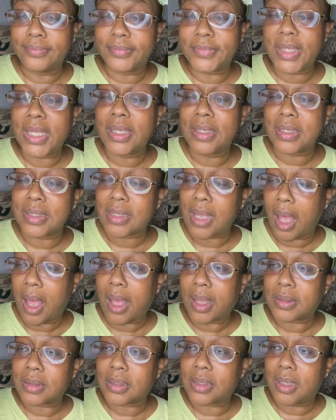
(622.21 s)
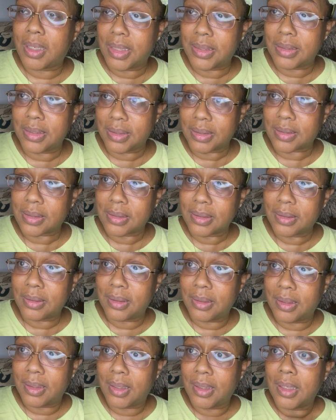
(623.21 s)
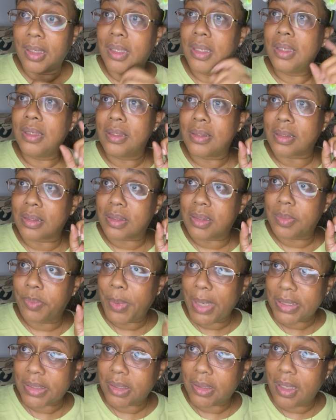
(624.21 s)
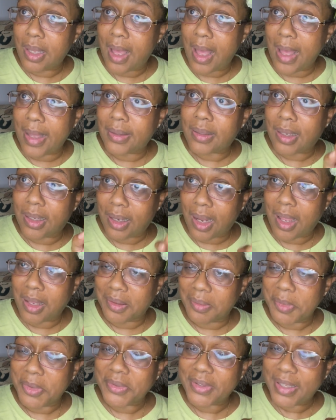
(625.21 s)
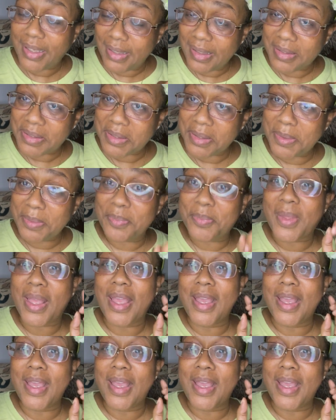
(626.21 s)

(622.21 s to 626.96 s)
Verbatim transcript: It is hot at Disney it is especially hot at Animal Kingdom,